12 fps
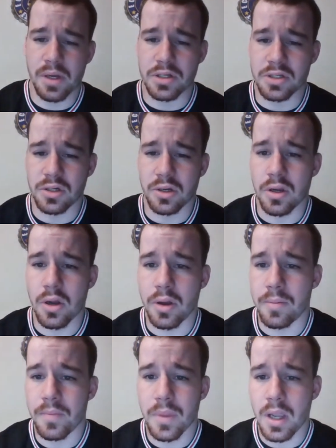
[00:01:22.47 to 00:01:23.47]
sugarcoat
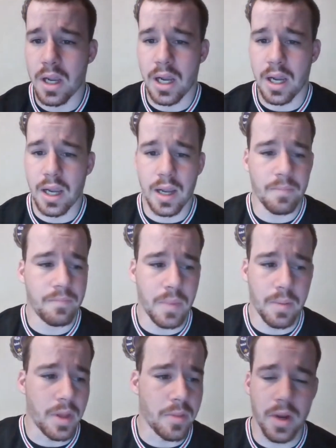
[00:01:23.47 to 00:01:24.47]
it. I'm
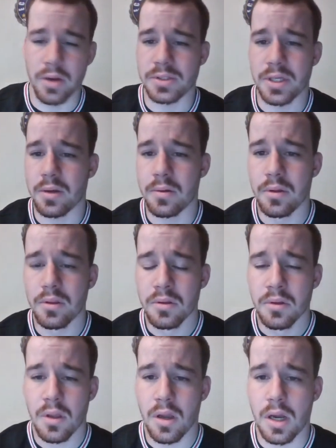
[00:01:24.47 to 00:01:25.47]
on the Pirates again.
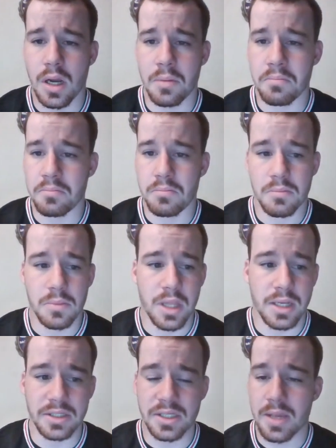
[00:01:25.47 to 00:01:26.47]

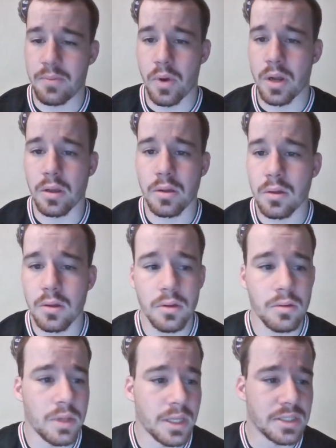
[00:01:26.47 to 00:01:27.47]
They just keep winning.
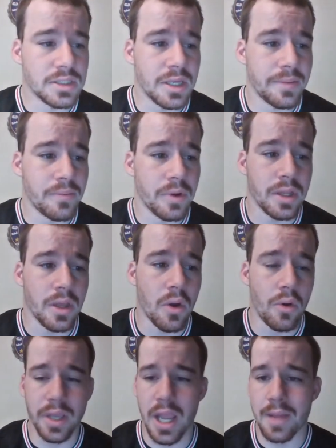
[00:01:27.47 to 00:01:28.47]
They just keep winning. The
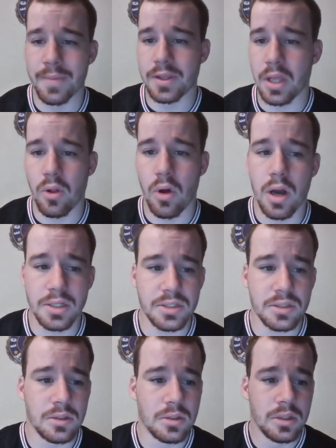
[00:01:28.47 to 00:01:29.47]
only game that they
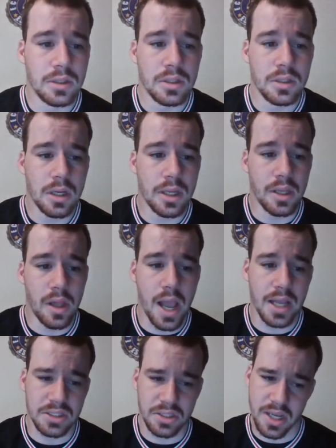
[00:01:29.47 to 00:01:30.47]
lost in the
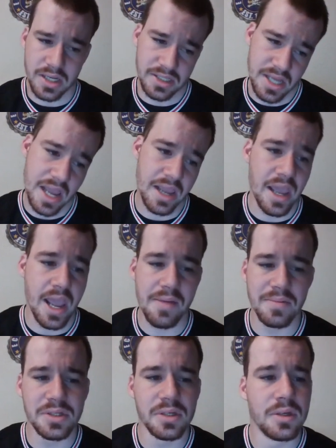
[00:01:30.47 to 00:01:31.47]
last, like, 10
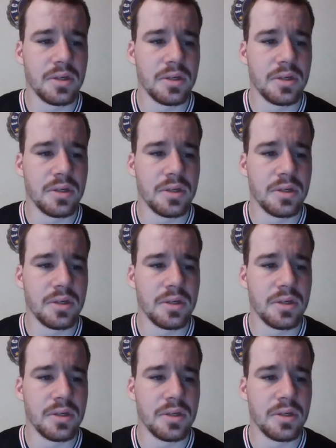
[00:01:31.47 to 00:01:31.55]
games,